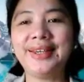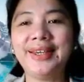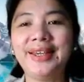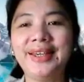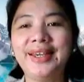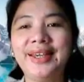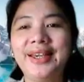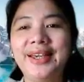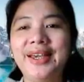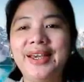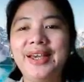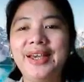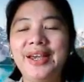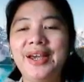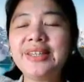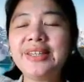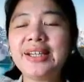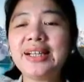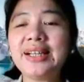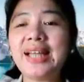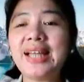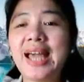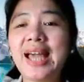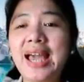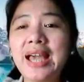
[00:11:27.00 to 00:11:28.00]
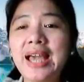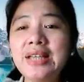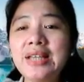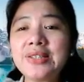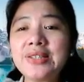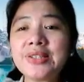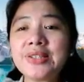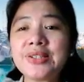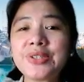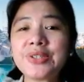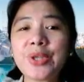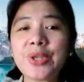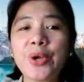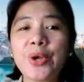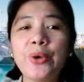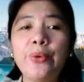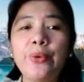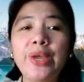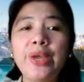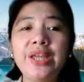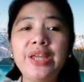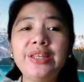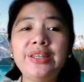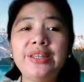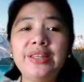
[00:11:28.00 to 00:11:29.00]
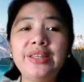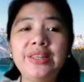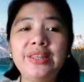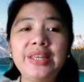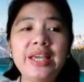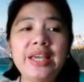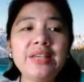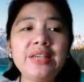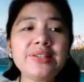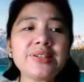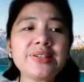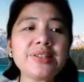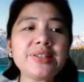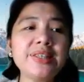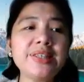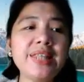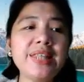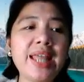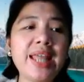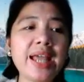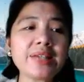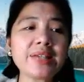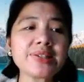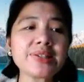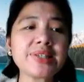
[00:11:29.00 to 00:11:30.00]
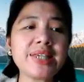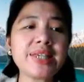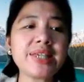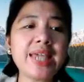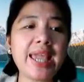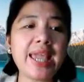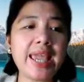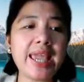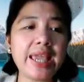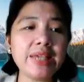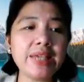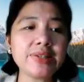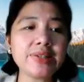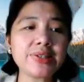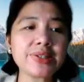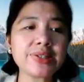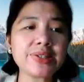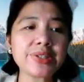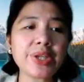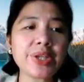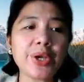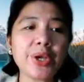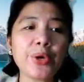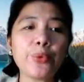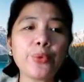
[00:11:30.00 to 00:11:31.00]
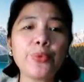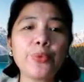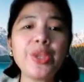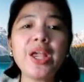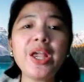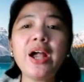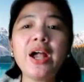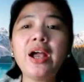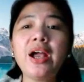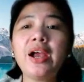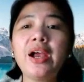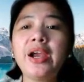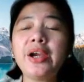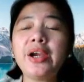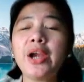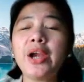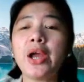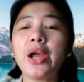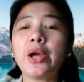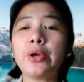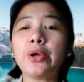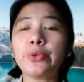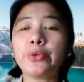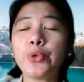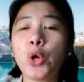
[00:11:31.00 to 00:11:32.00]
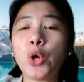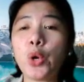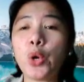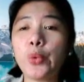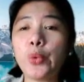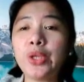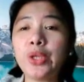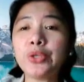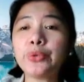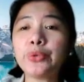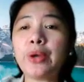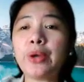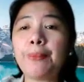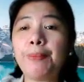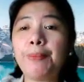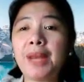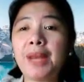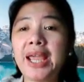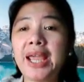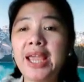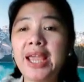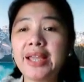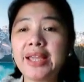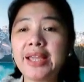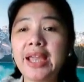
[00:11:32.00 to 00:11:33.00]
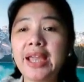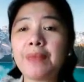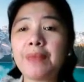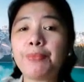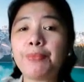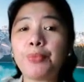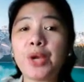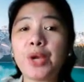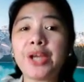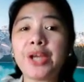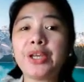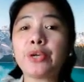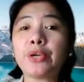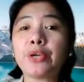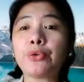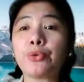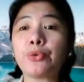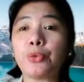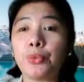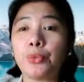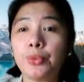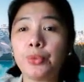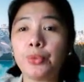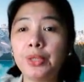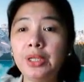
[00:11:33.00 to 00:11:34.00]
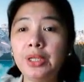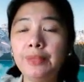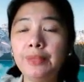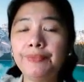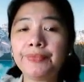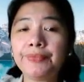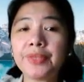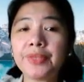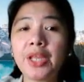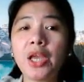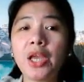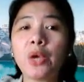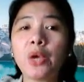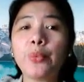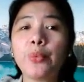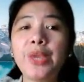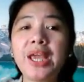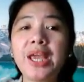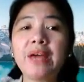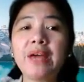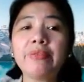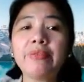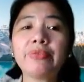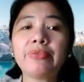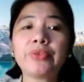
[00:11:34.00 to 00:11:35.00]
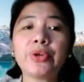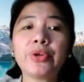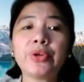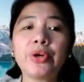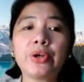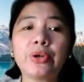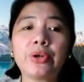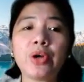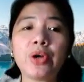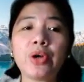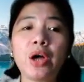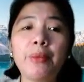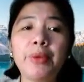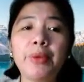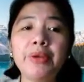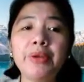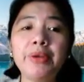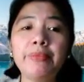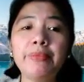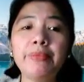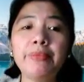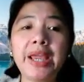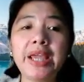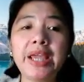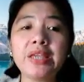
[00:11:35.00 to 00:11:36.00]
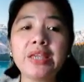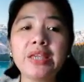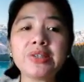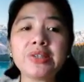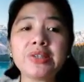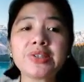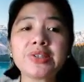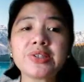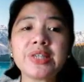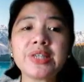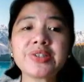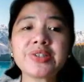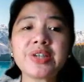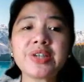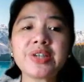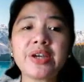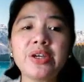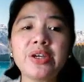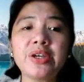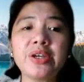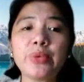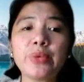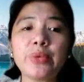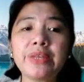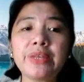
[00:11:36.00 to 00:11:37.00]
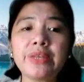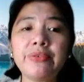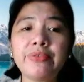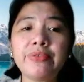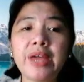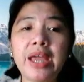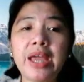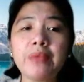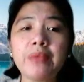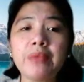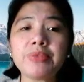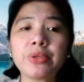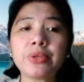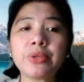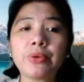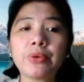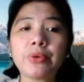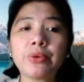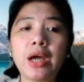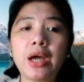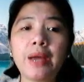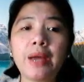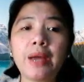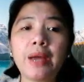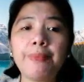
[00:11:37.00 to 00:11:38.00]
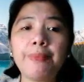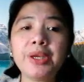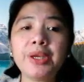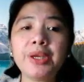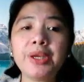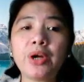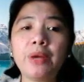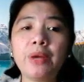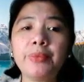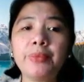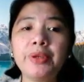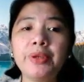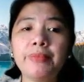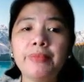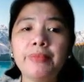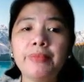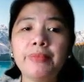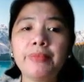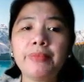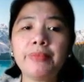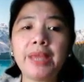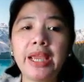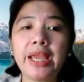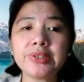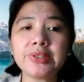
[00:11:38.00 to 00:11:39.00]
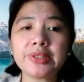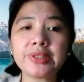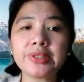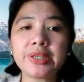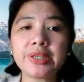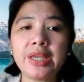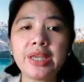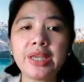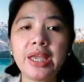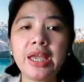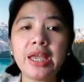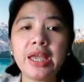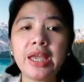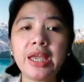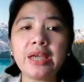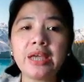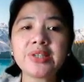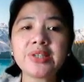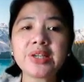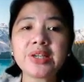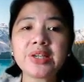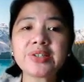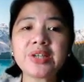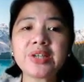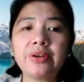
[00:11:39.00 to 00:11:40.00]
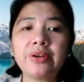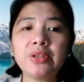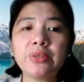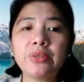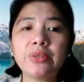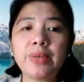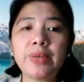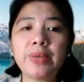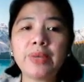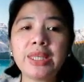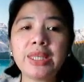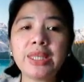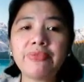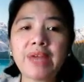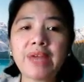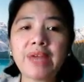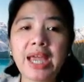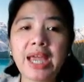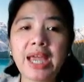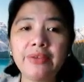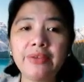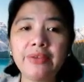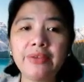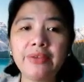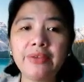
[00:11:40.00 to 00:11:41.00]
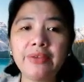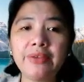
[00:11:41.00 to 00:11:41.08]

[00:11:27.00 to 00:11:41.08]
Alright class, so in this next case, we are going to apply again product rule. We have common base 625, so copy common base 625